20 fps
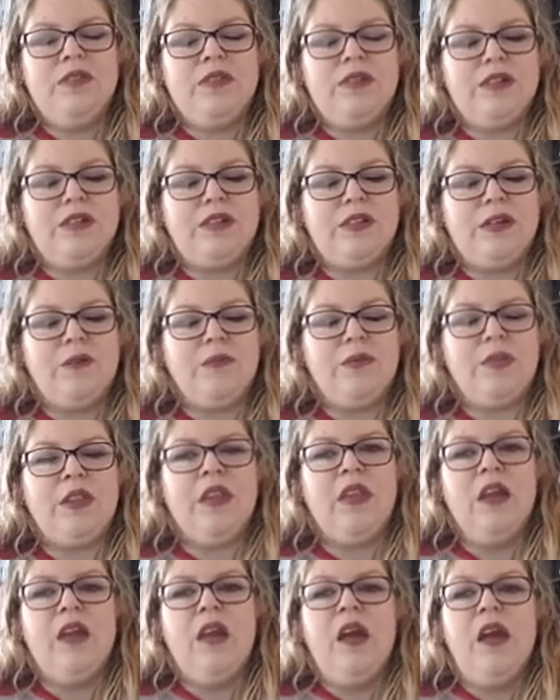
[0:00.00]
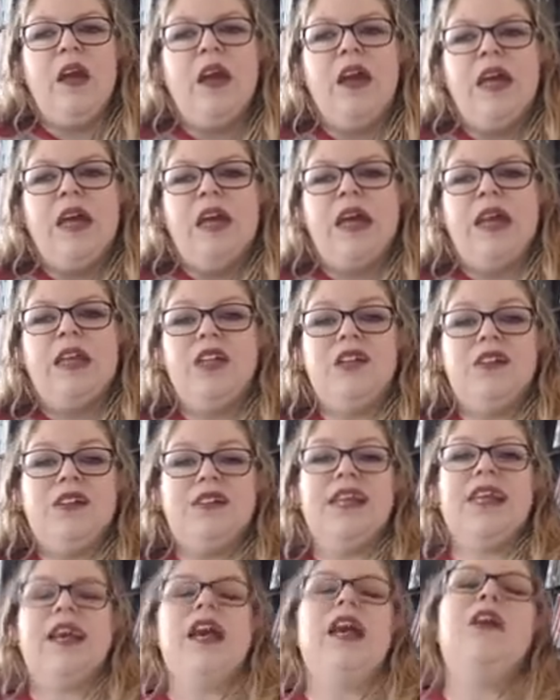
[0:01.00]
So it looks
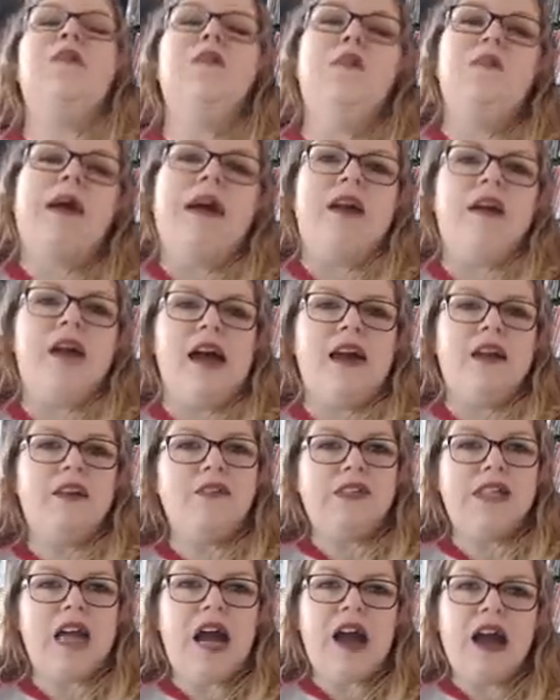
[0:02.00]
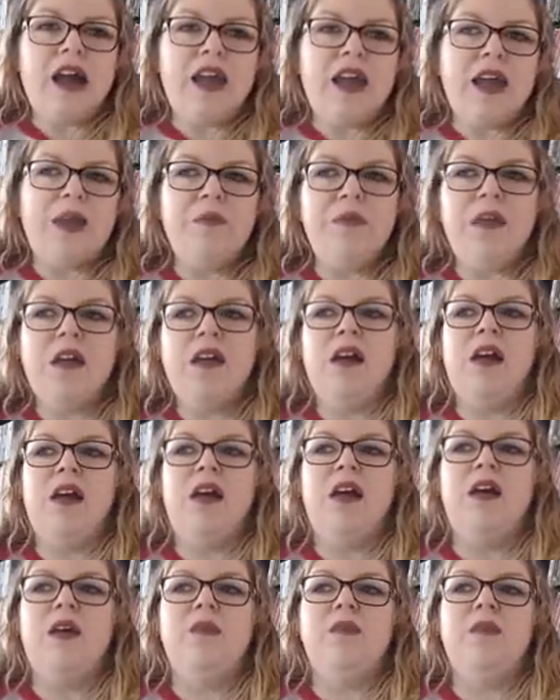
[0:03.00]
like I am about out of time.
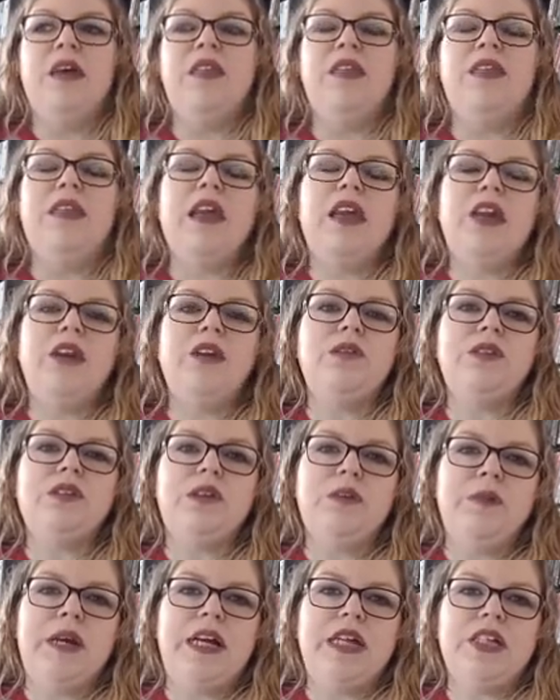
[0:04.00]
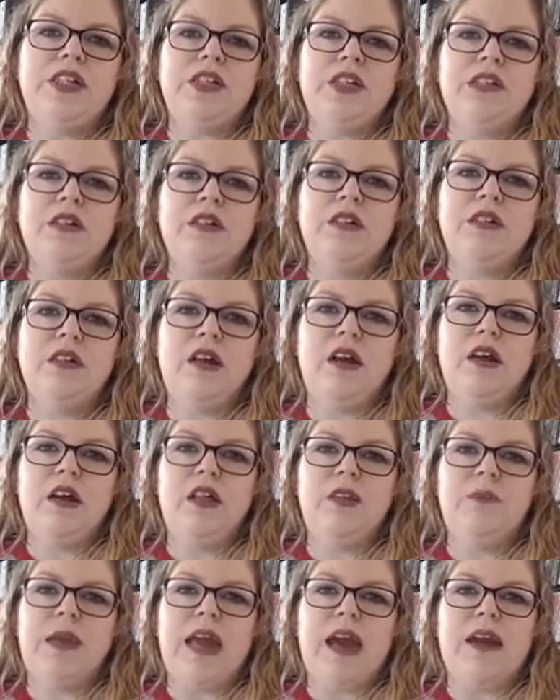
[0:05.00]
Thank you so much
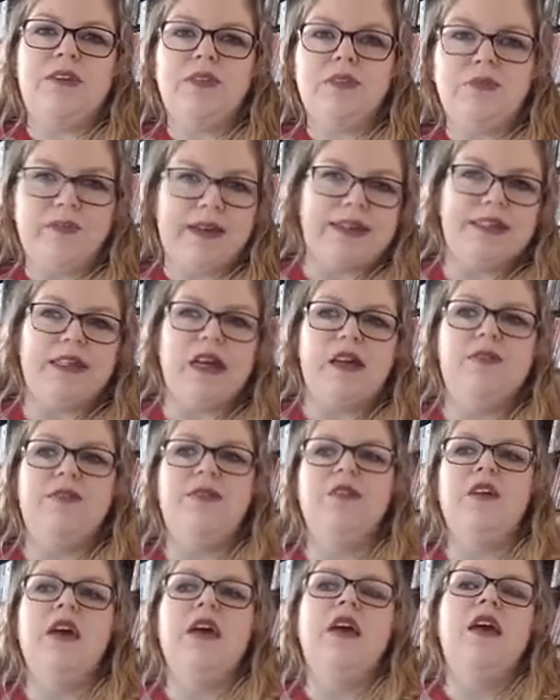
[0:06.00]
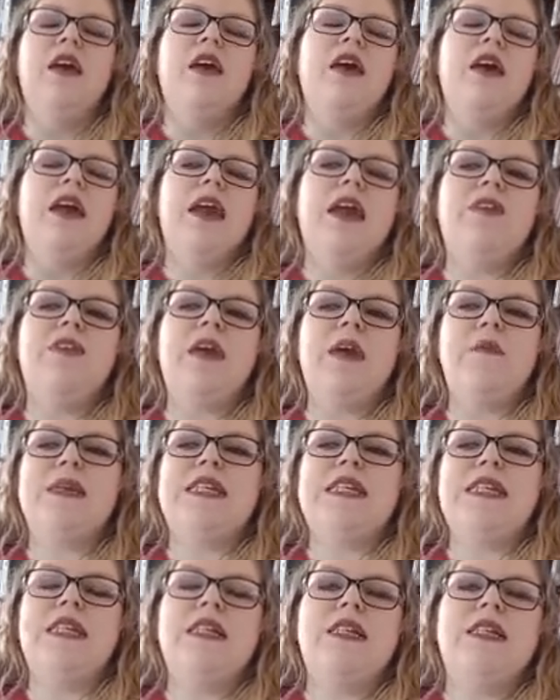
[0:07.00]
on behalf of myself and the
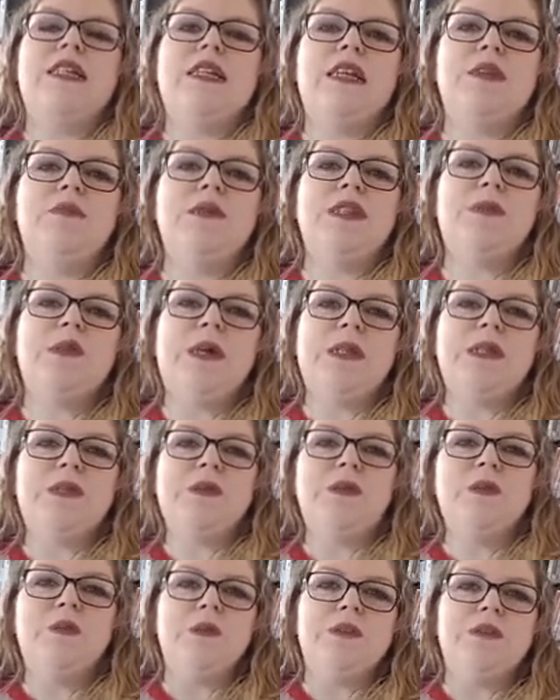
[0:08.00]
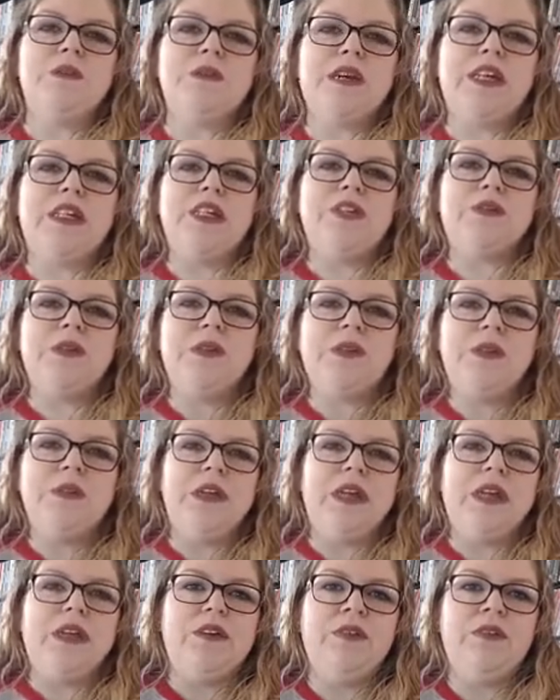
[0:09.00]
MST team, as well as North Range, for
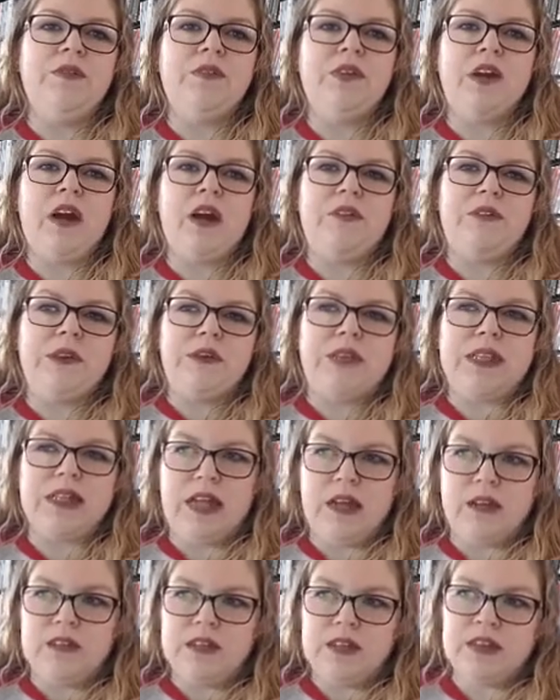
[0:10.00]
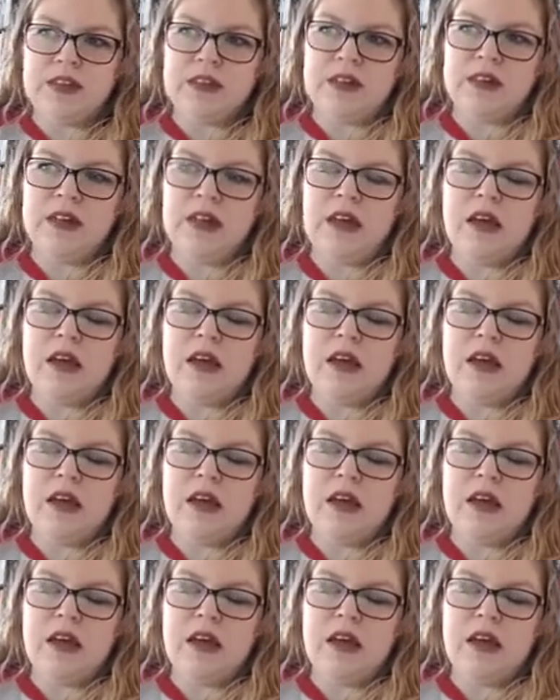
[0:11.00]
tuning in for Coffee with a Counselor.